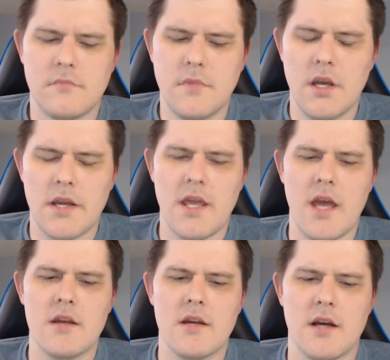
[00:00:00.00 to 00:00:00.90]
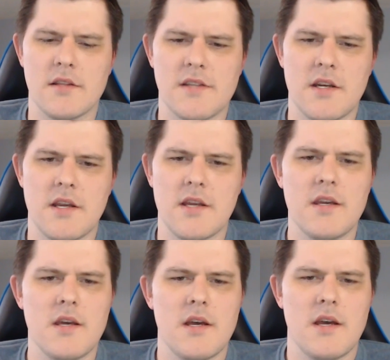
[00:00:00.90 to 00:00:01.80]
again on Sunday,
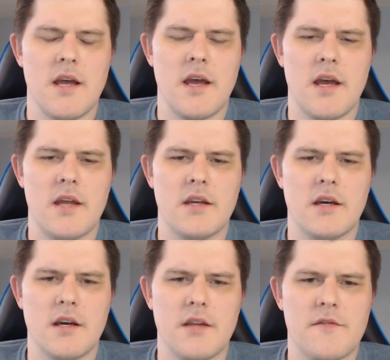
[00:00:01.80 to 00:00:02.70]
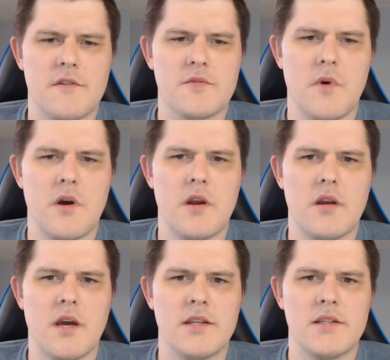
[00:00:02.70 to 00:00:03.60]
and the first one
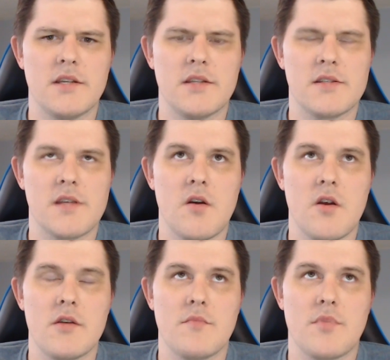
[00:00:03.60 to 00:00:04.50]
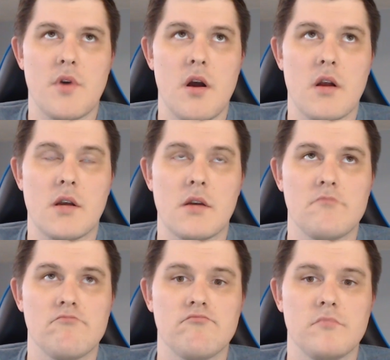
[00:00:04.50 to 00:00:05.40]
I did Zarin, Brock,
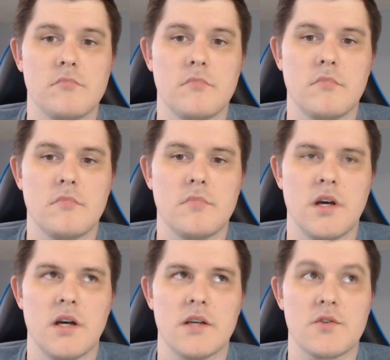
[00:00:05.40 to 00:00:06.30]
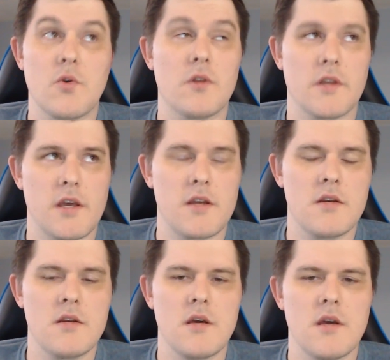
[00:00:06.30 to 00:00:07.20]
Skull again
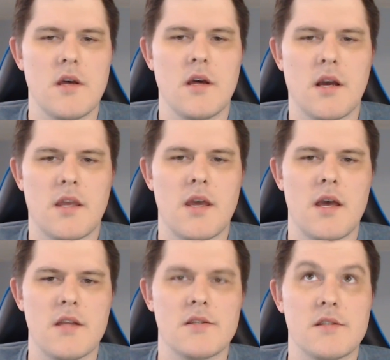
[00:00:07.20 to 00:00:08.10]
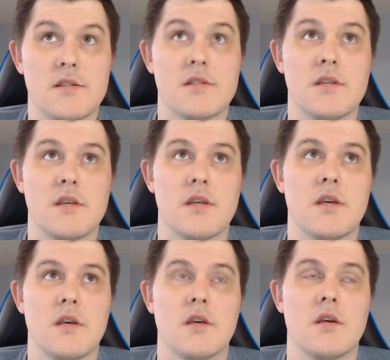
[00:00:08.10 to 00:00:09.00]
against
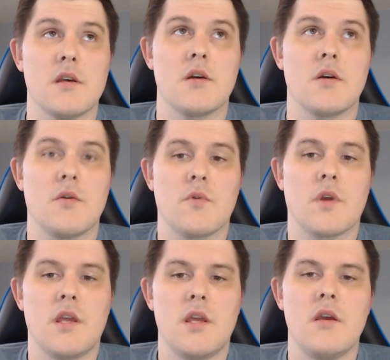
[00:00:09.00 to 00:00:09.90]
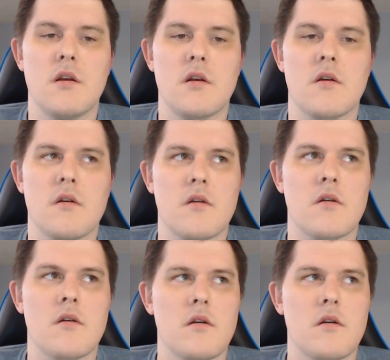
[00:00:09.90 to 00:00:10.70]
Rakir,